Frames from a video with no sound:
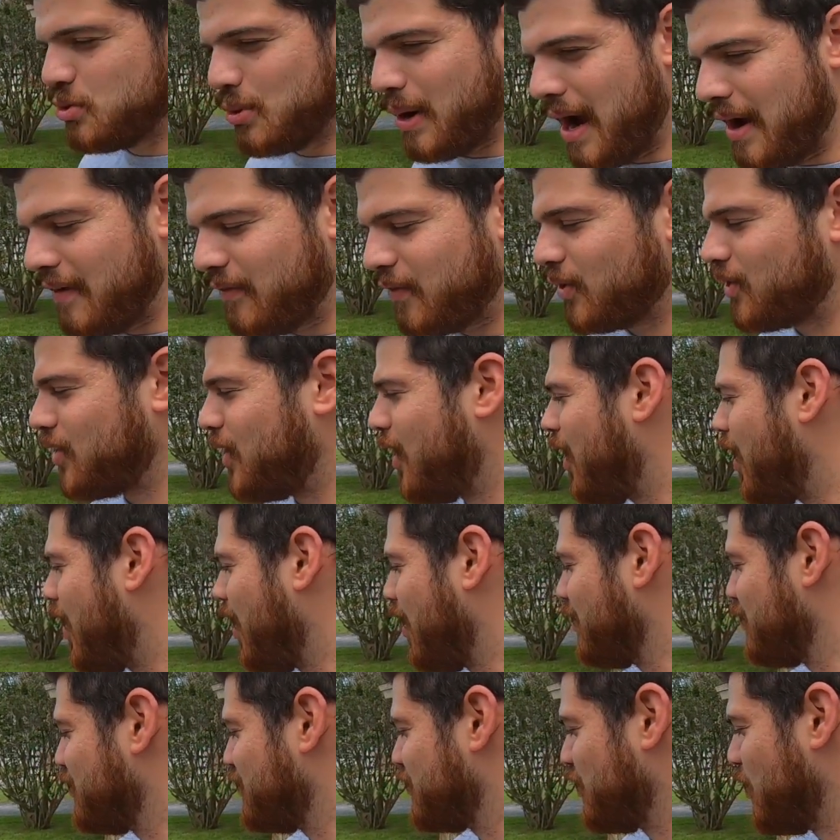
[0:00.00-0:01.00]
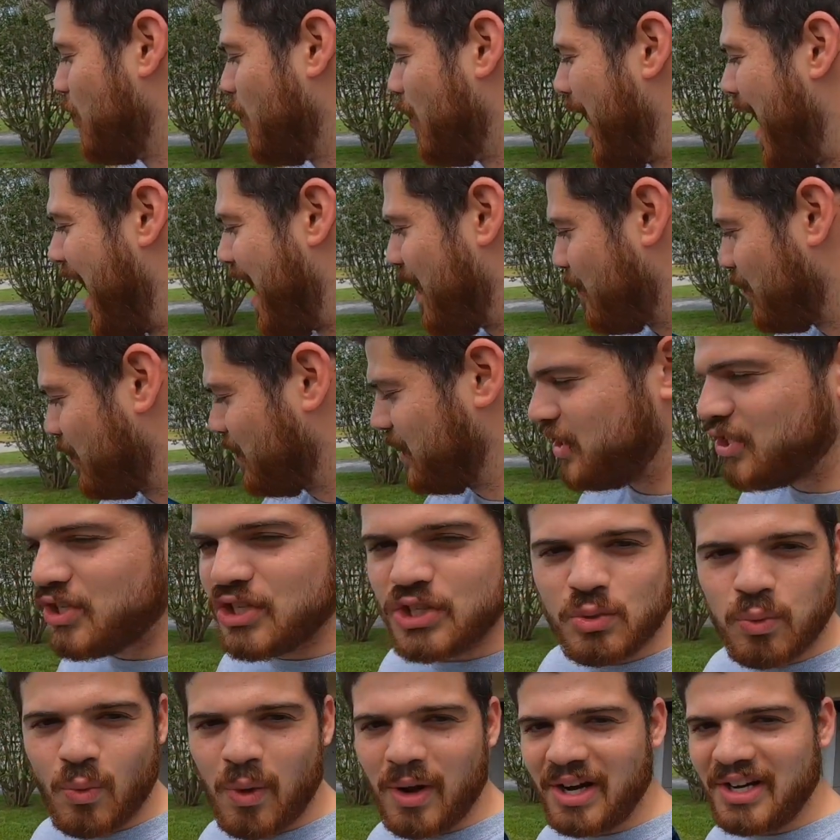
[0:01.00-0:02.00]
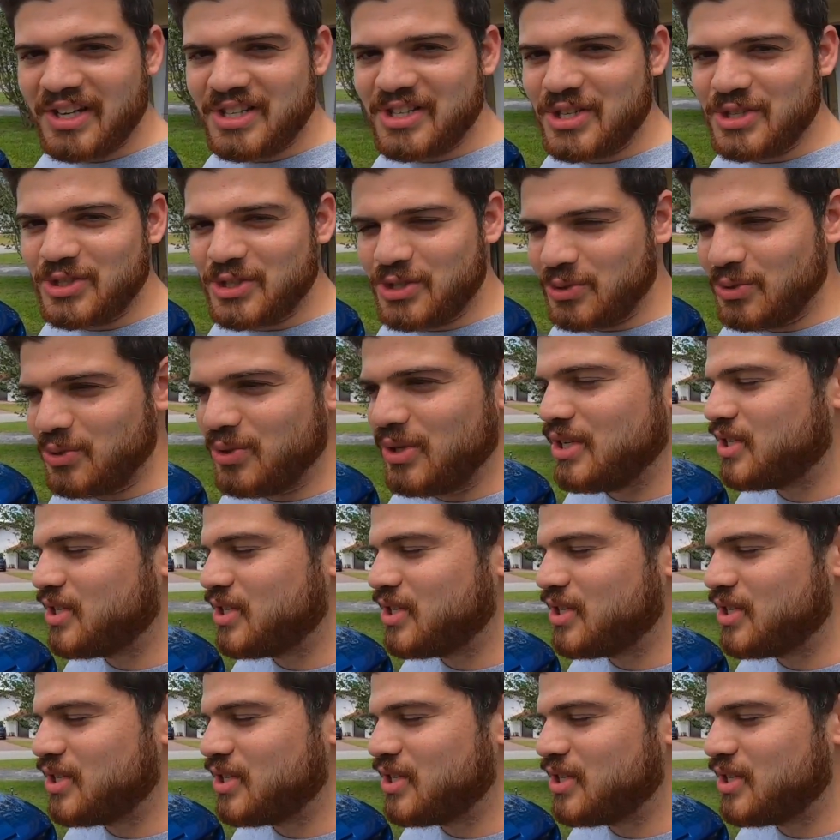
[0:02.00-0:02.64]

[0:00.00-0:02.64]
driver car, so I really just wanted to do